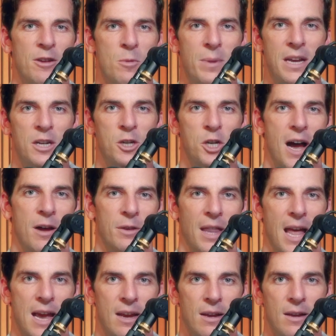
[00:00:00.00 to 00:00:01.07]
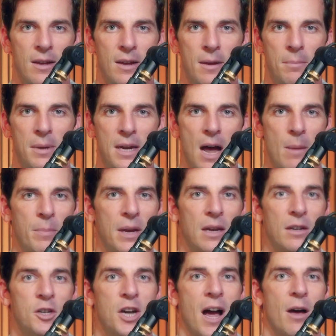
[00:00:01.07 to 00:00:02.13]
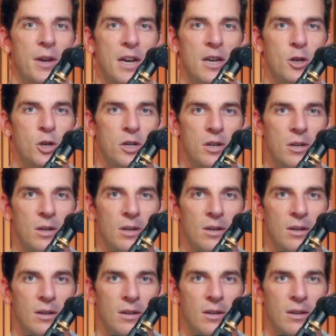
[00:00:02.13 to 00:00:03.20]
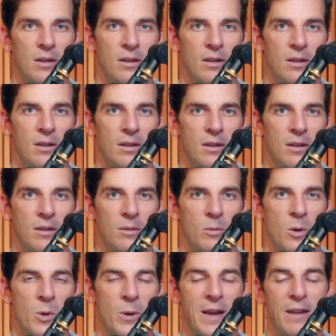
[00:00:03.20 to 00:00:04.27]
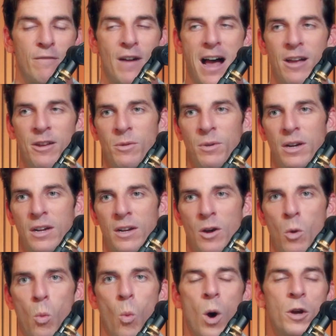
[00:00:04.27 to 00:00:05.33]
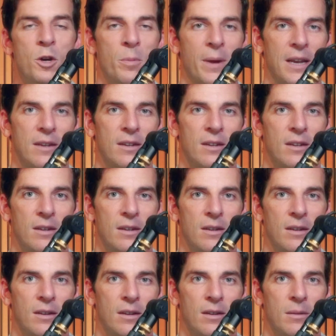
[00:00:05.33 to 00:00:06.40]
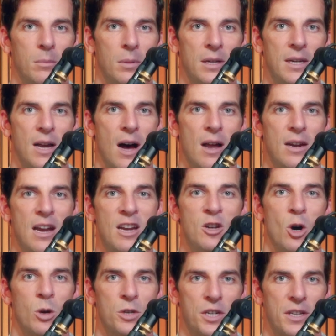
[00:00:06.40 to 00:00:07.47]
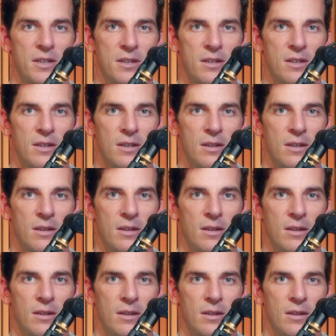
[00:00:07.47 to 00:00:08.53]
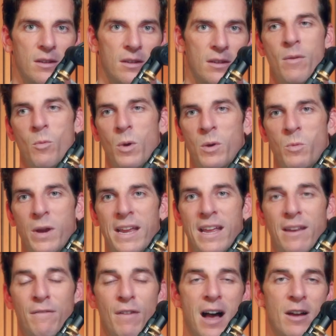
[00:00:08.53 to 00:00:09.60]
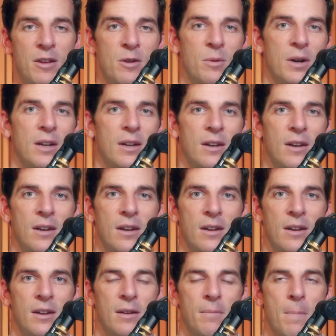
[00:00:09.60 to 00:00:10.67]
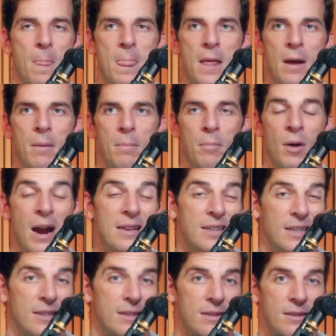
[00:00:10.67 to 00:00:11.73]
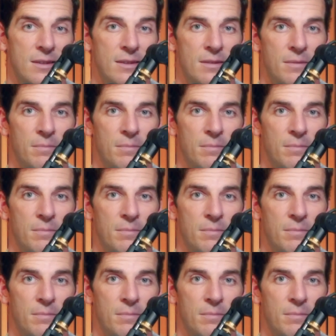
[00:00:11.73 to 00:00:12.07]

being childlike, but not being childish. When we can value wonderment, but not indulgence. When we can value presence,